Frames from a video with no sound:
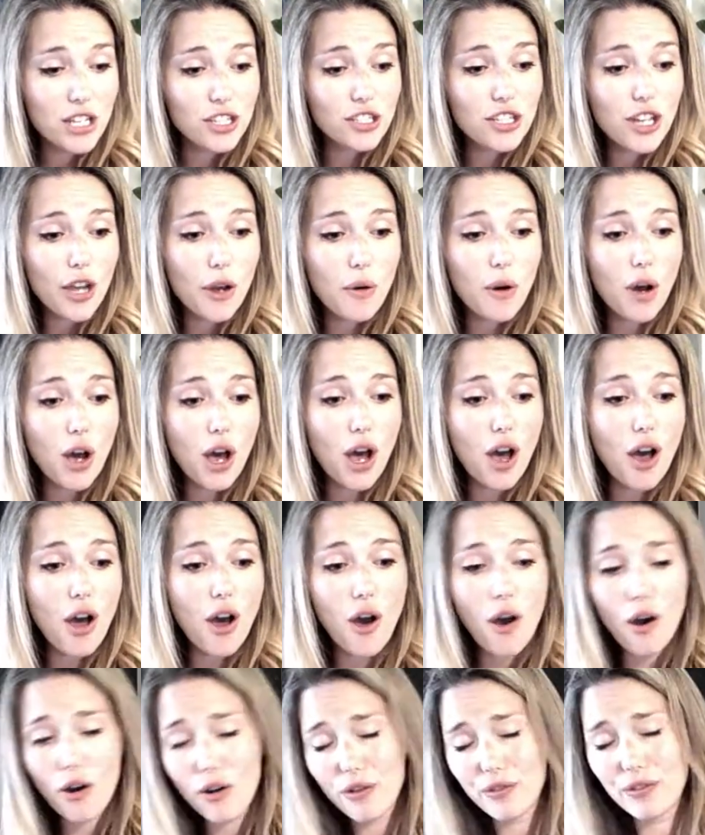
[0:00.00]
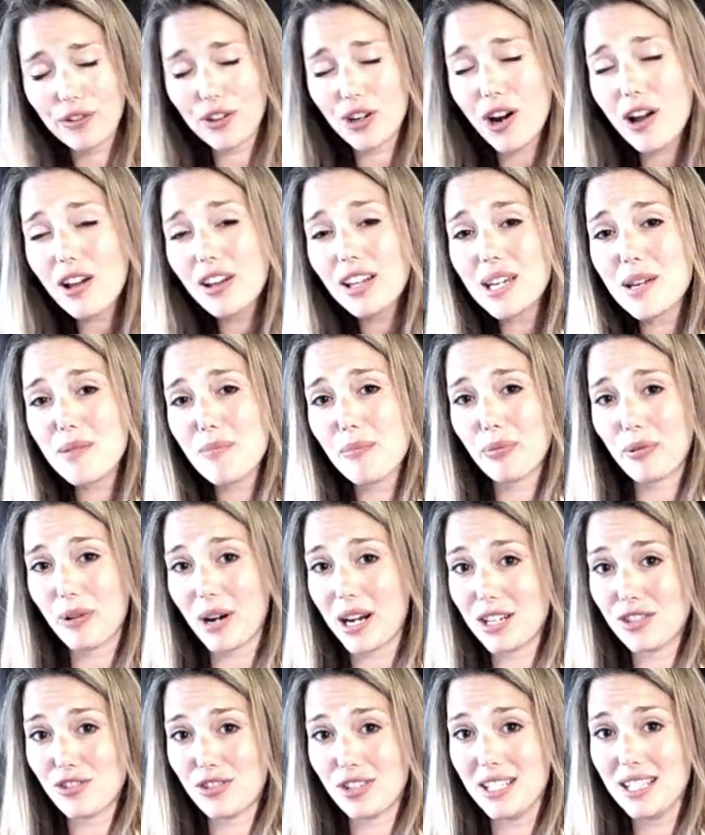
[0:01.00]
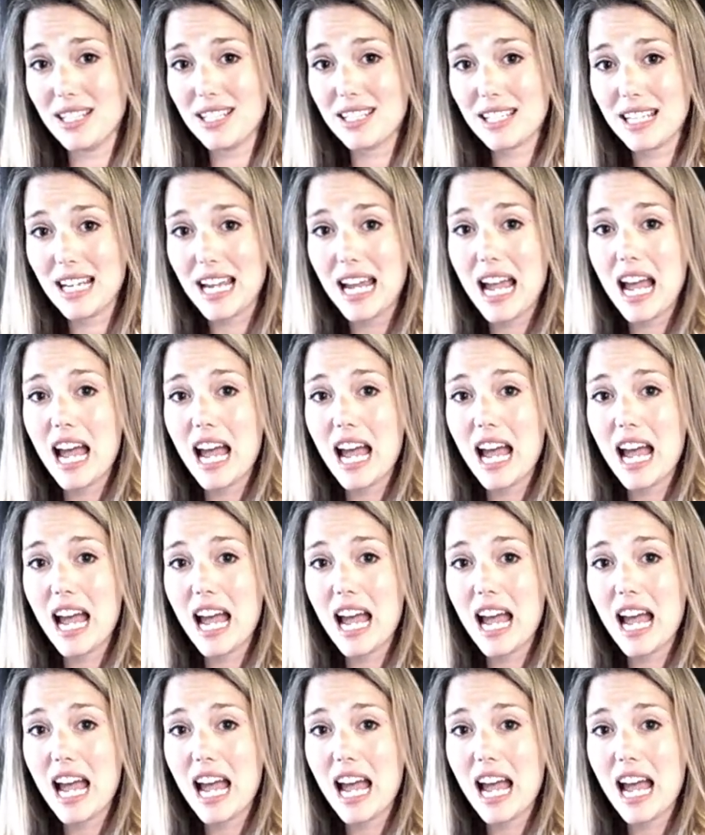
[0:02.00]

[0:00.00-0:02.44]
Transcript: So overall impressions,